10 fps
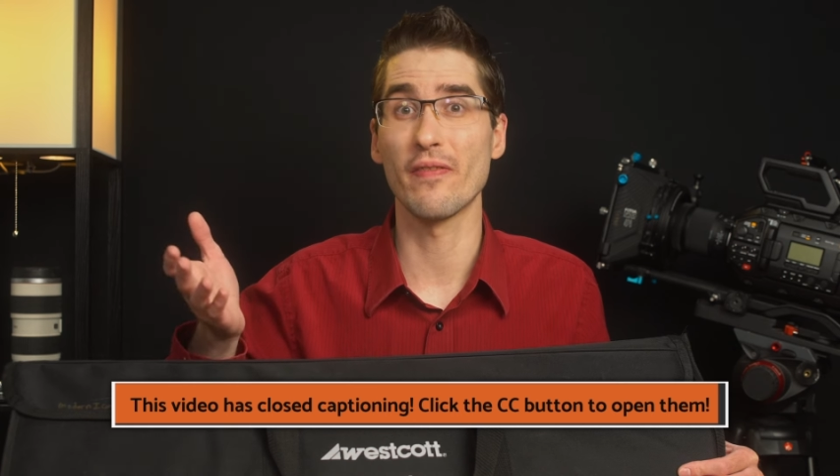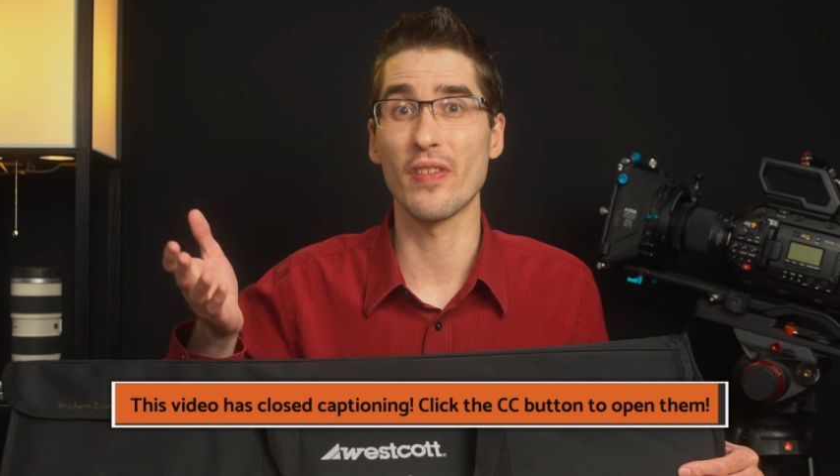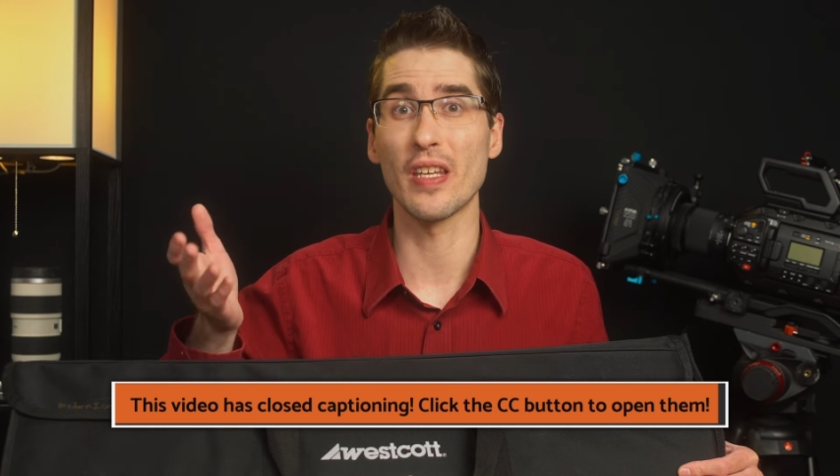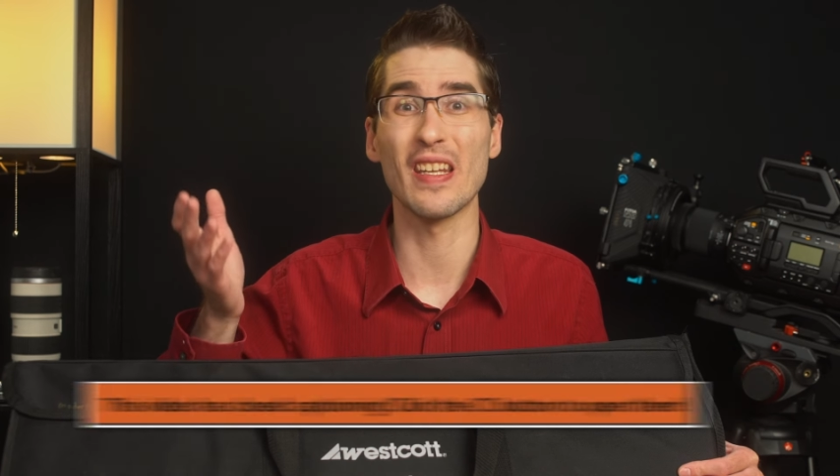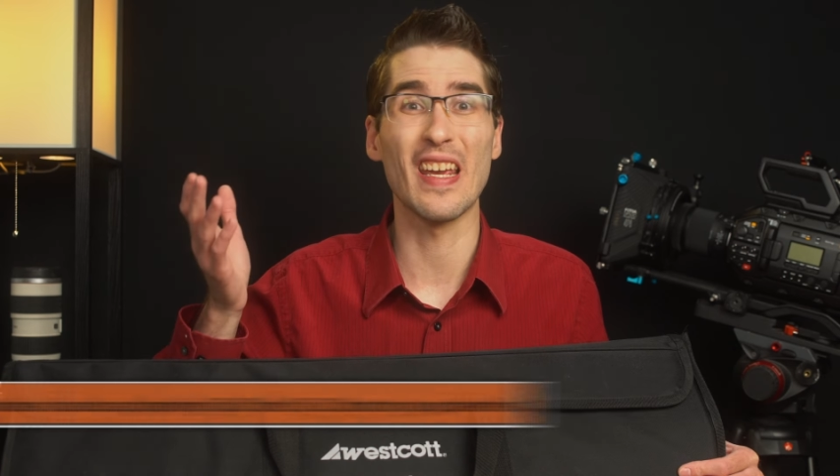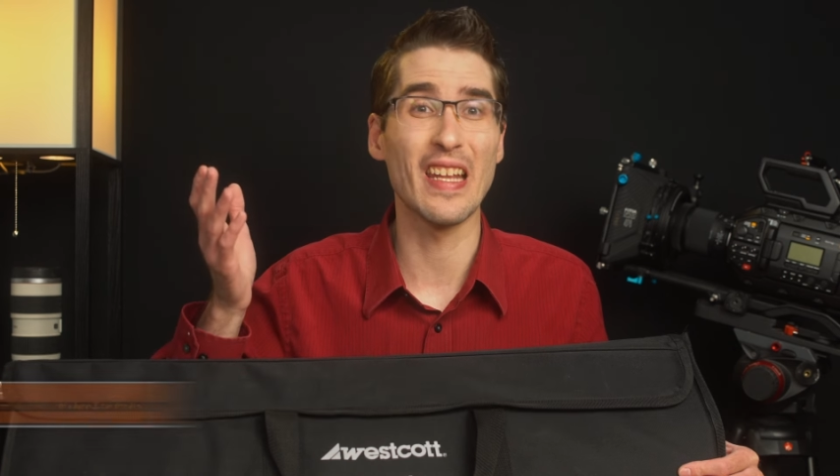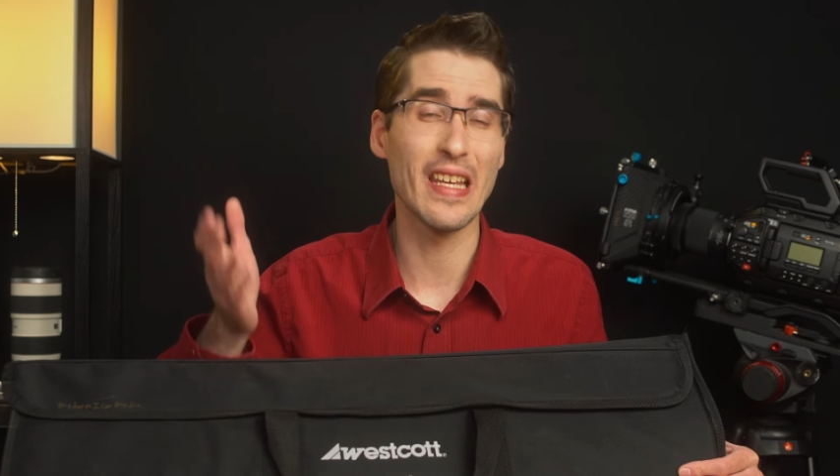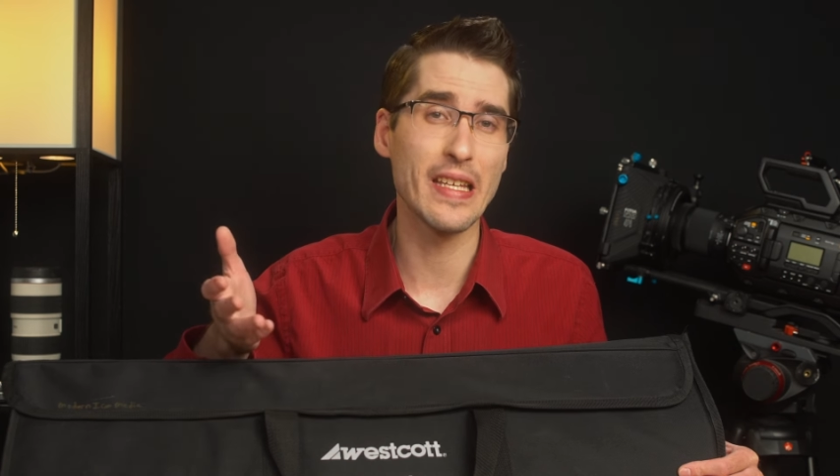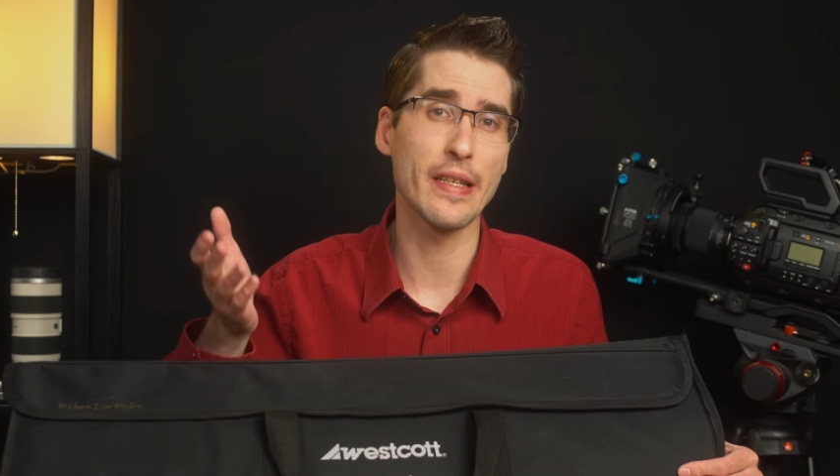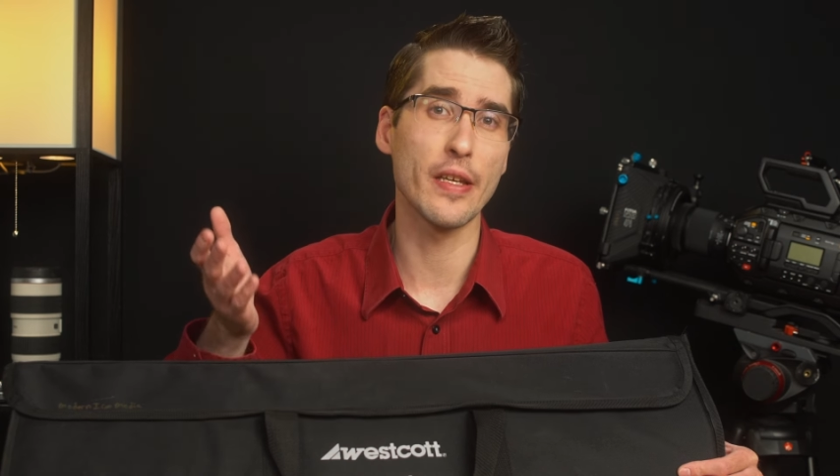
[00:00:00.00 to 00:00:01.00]
convenient,
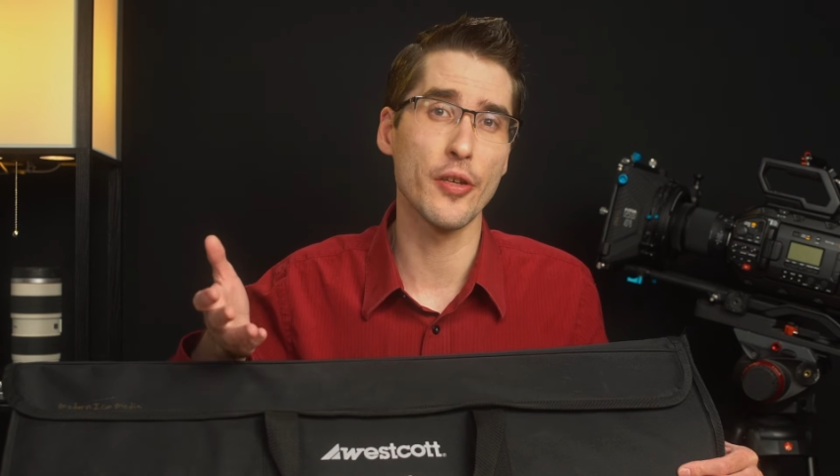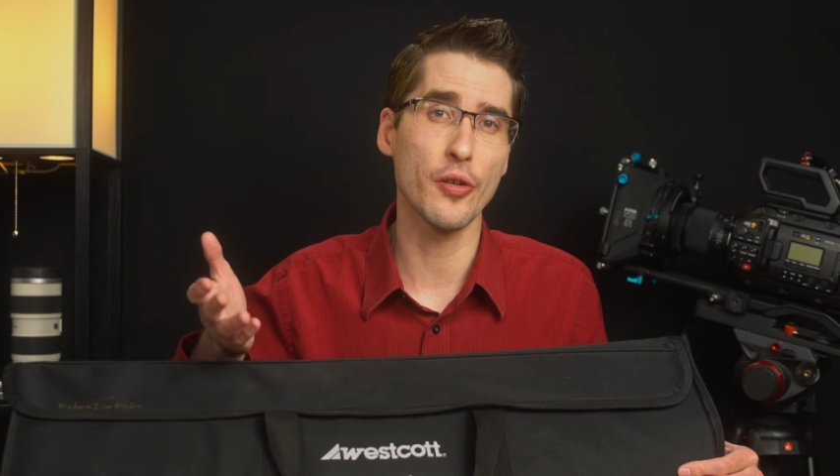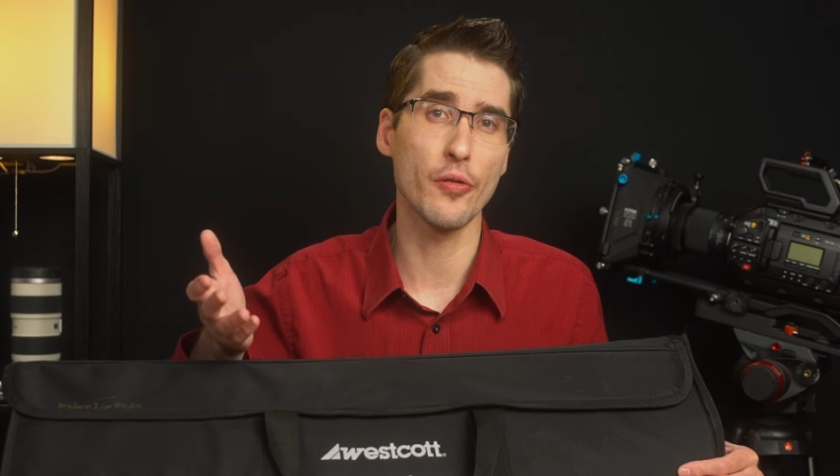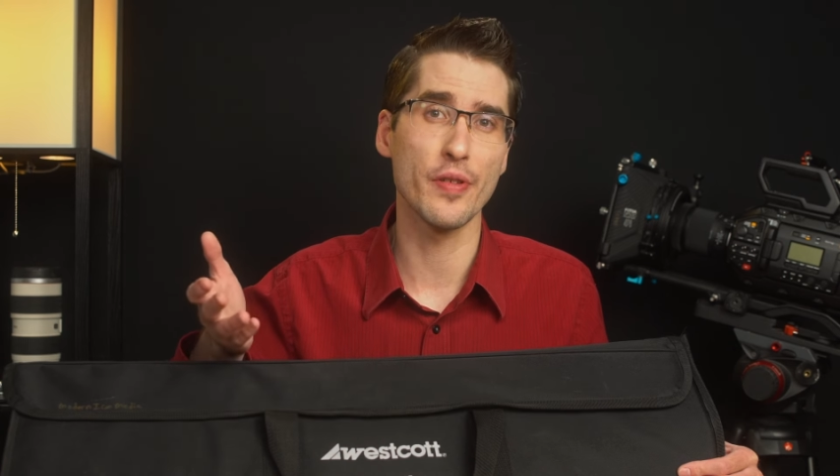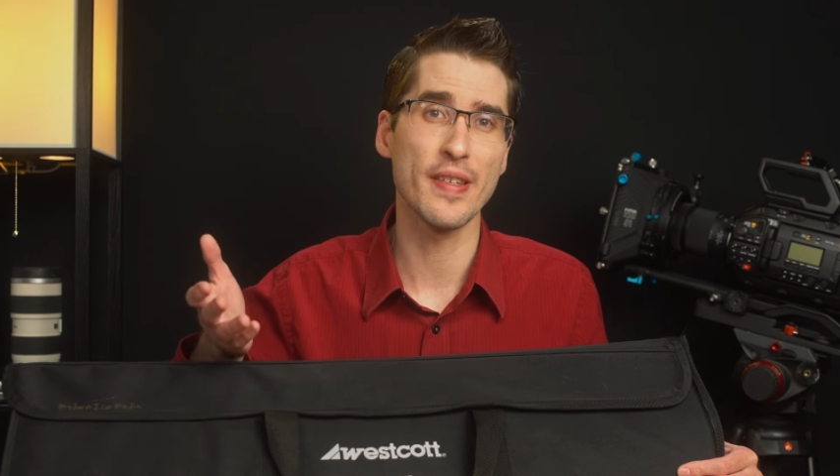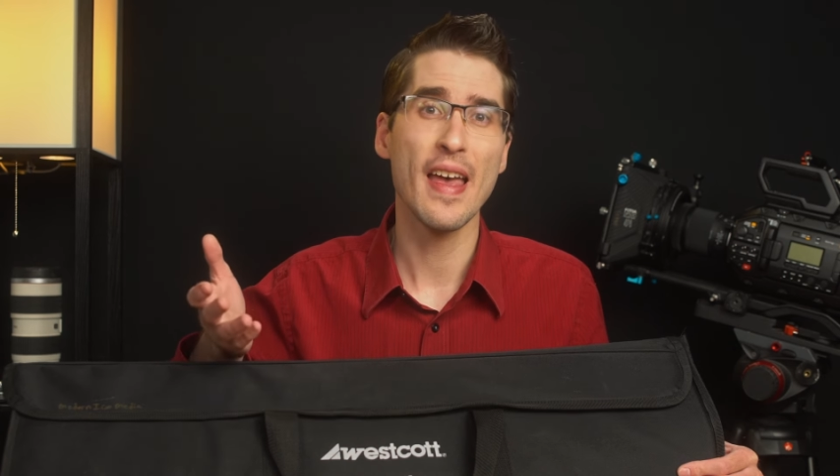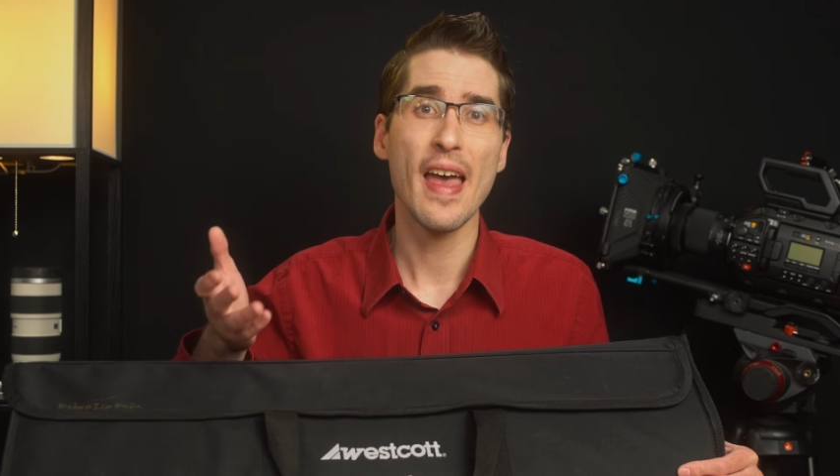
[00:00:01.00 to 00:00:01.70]
and easy to use,